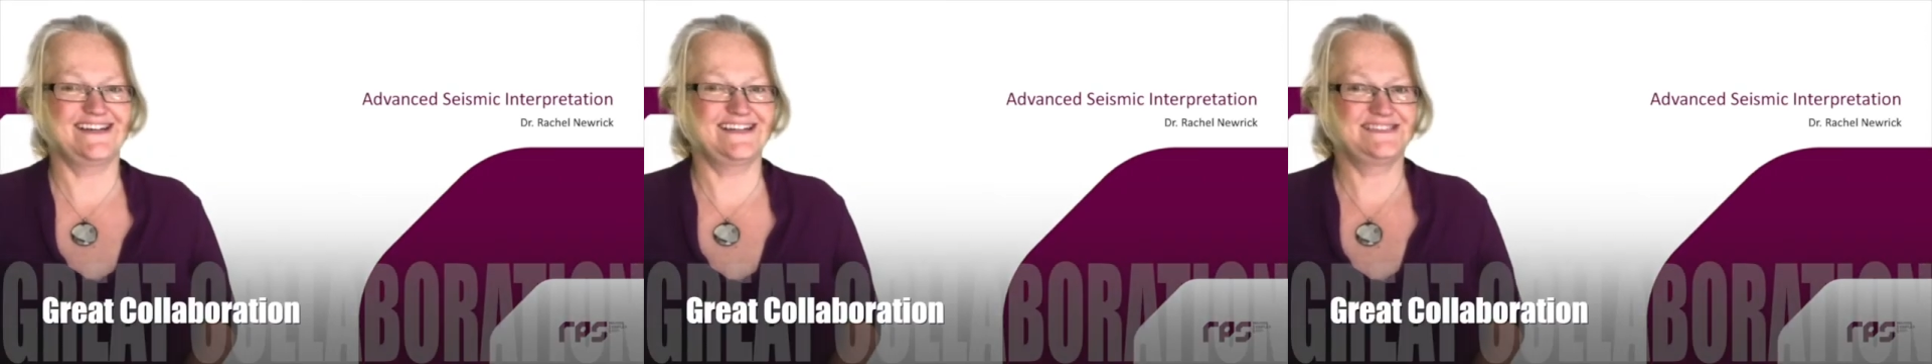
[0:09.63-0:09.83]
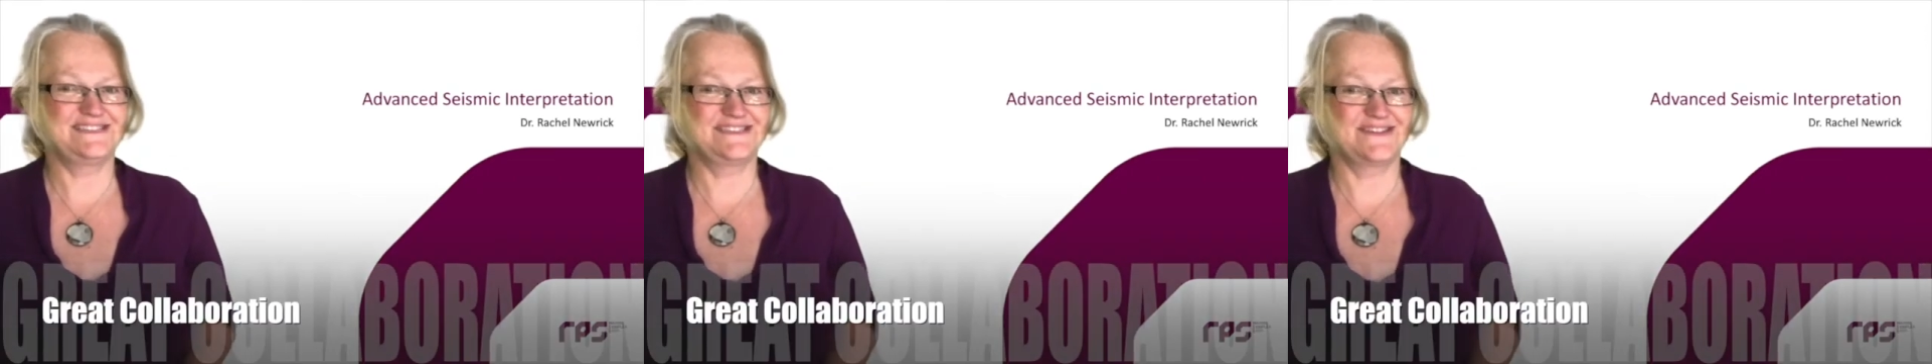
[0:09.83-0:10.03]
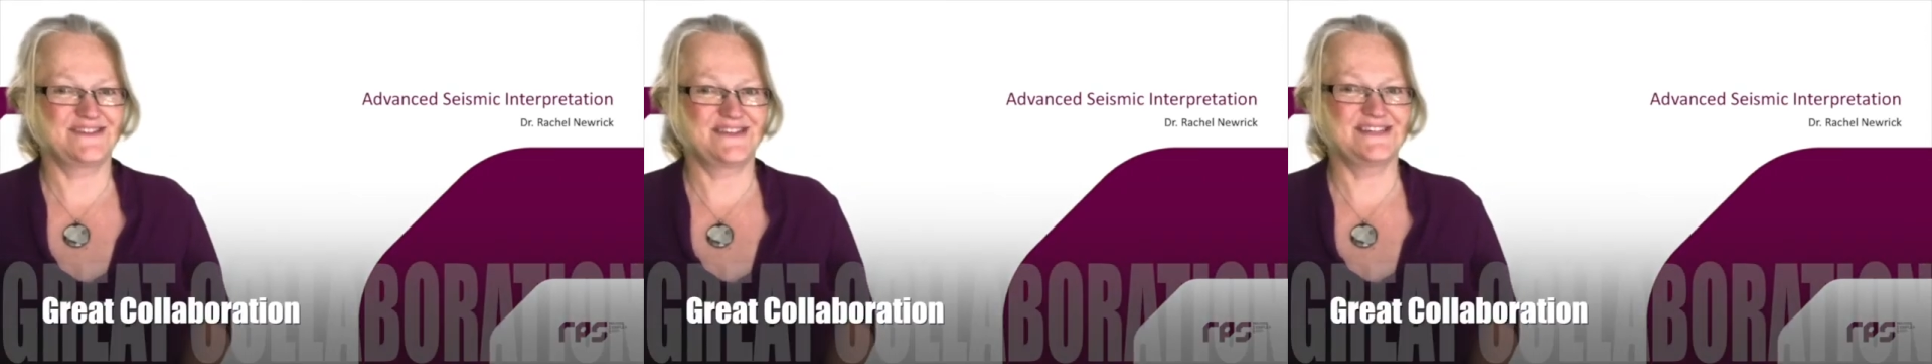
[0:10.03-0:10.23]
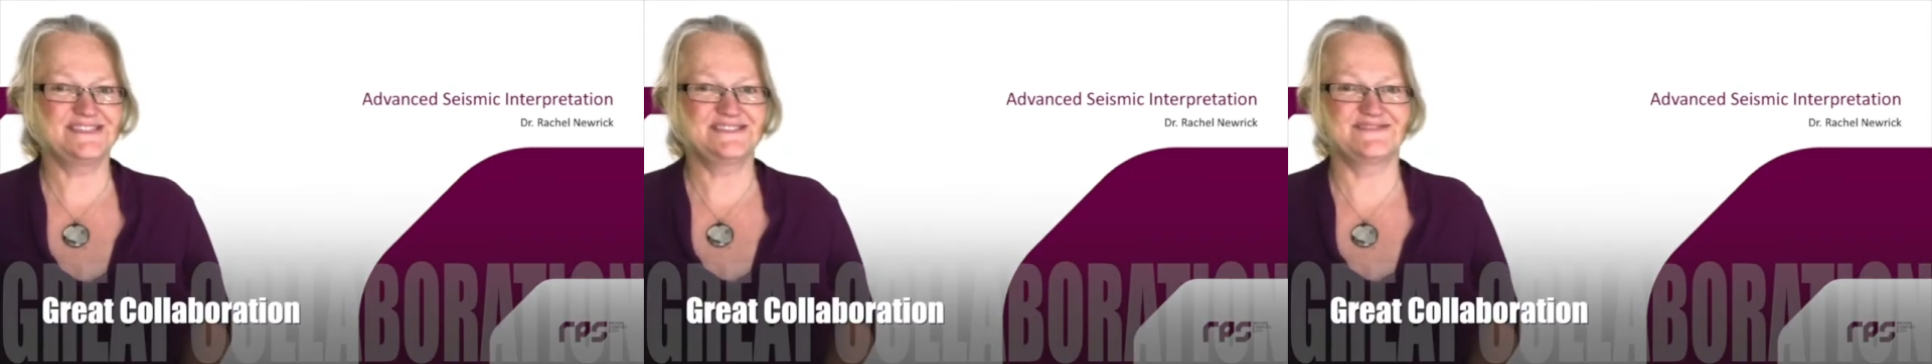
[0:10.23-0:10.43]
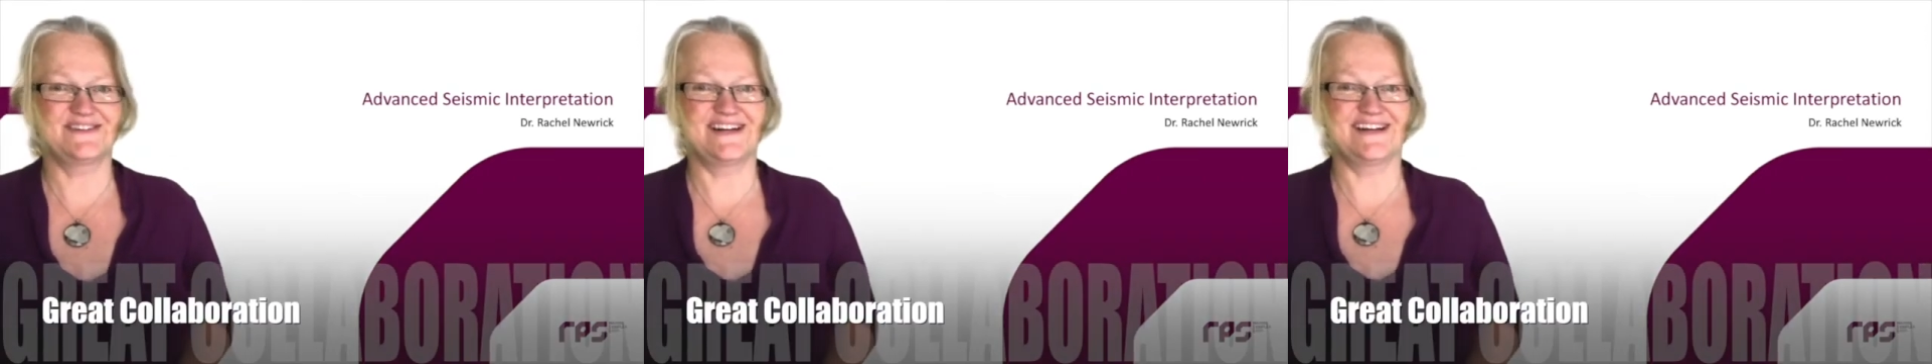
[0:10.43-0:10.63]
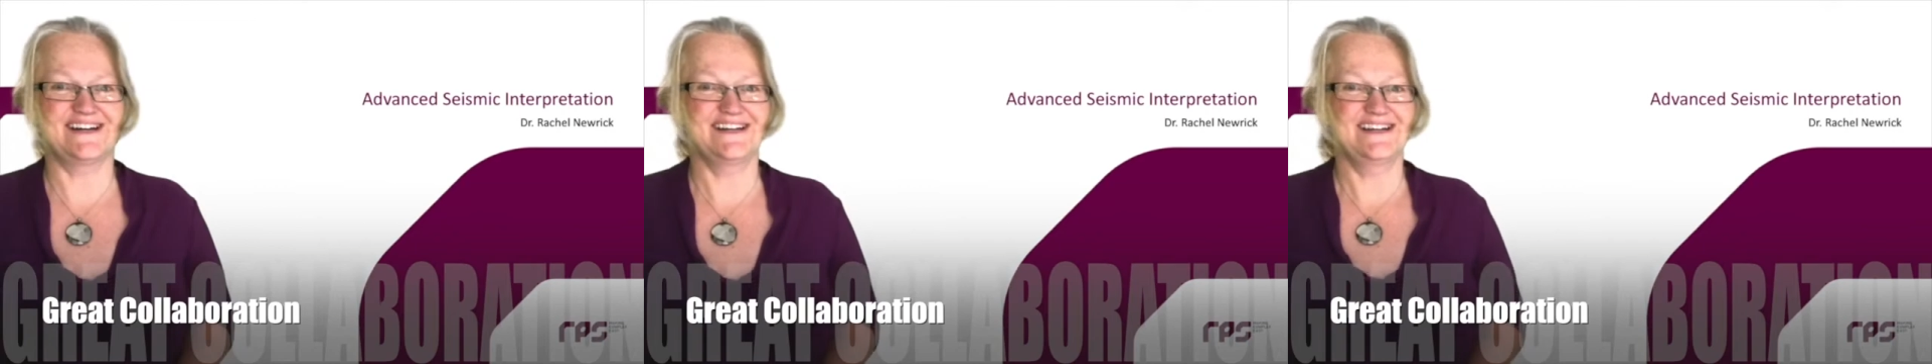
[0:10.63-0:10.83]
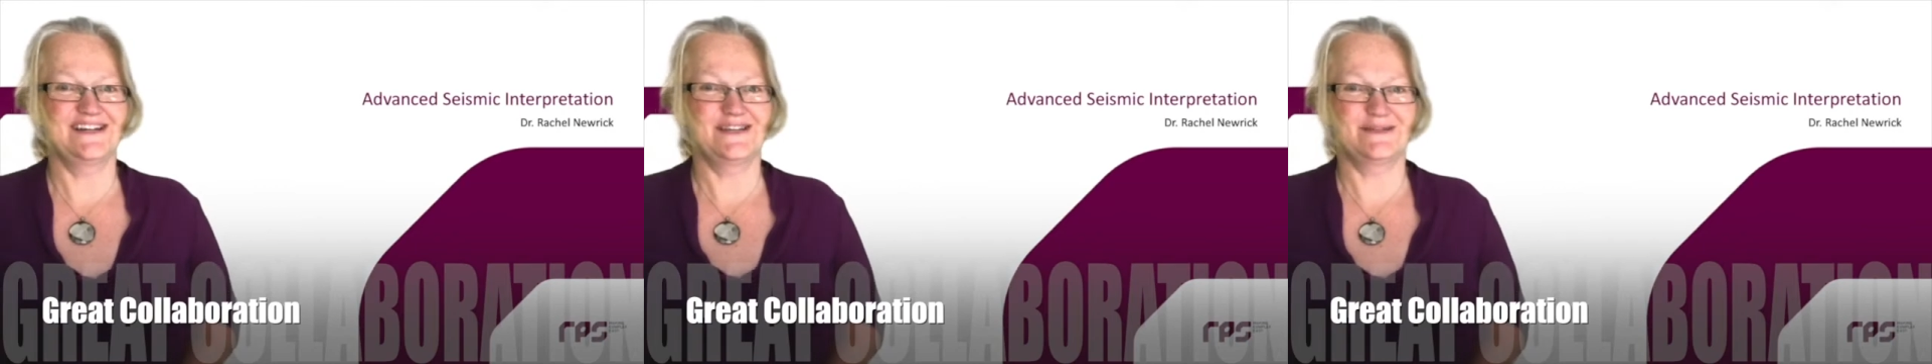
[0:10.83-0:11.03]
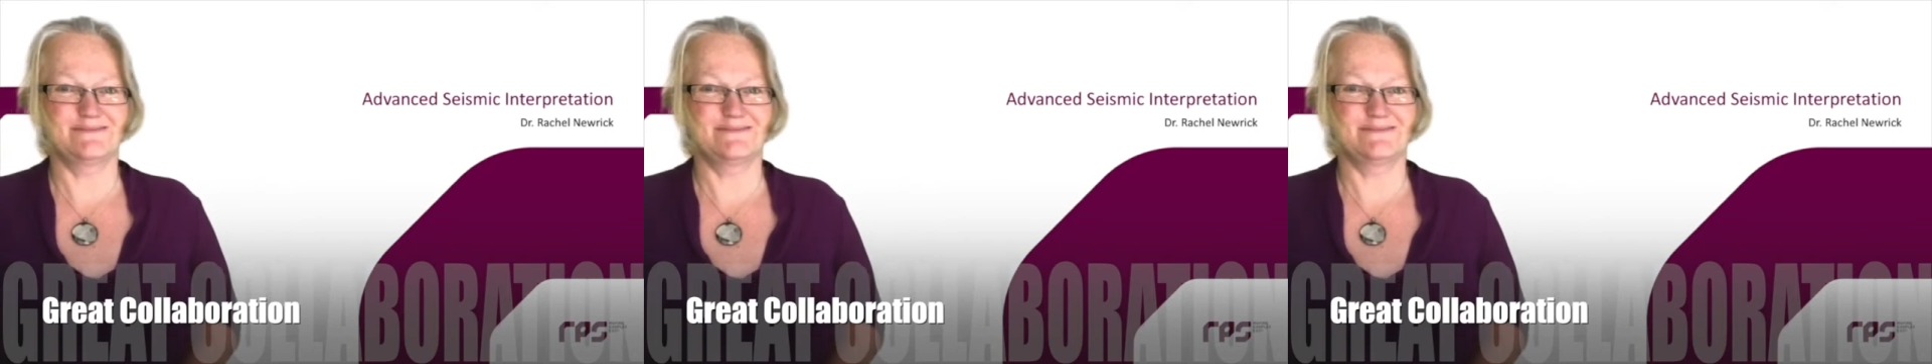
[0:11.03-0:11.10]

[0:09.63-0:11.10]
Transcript: and thus far the